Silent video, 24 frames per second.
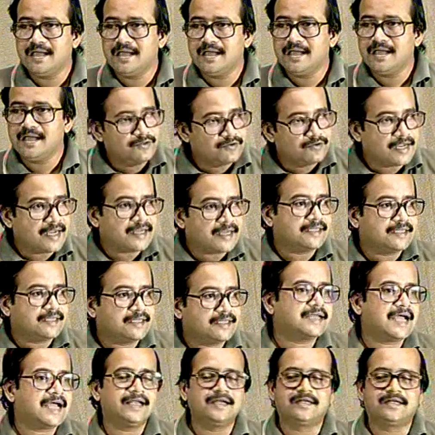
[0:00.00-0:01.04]
you get this
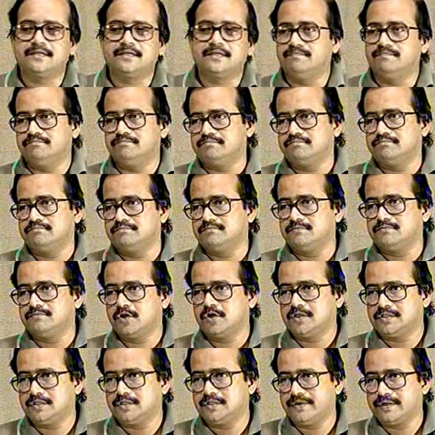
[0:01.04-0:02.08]
additive
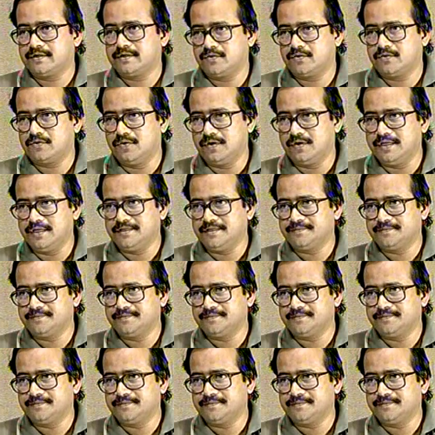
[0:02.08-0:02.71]
noise effect only,